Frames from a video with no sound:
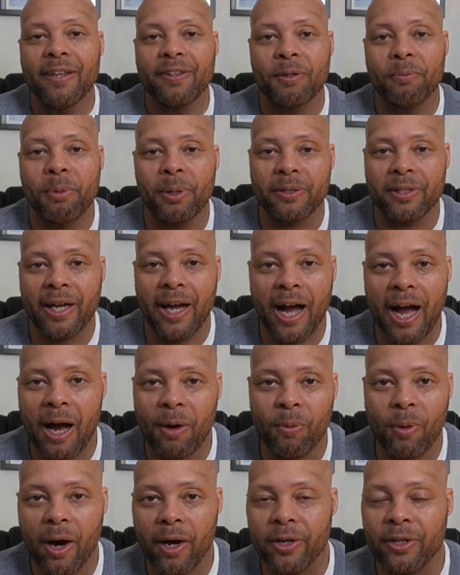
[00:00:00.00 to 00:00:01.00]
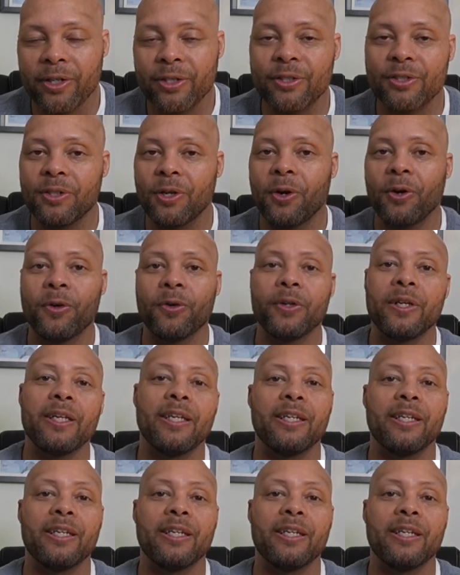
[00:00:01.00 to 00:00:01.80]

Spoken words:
to put the hot water so he